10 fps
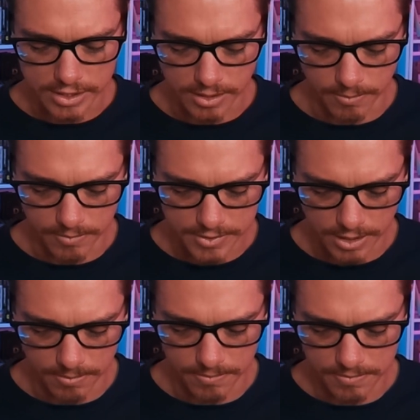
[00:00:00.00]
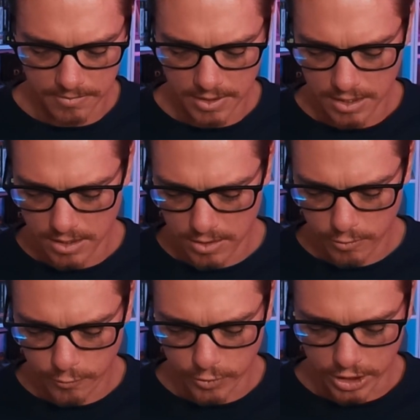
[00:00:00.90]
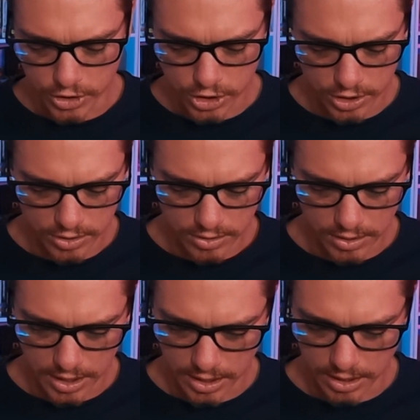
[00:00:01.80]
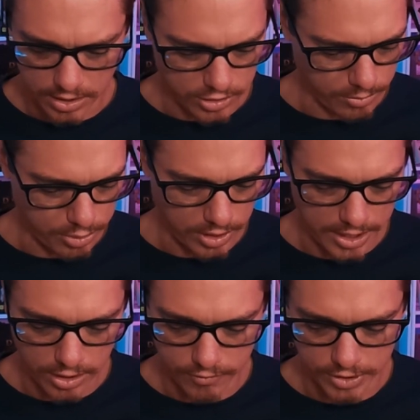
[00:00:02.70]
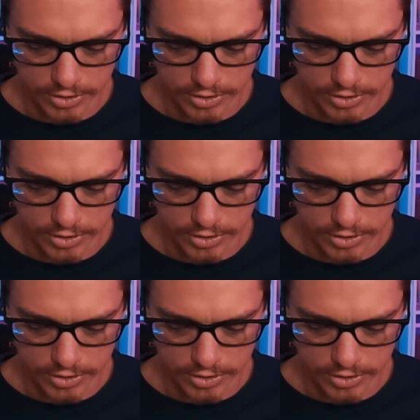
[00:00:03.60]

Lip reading: some footage to play over the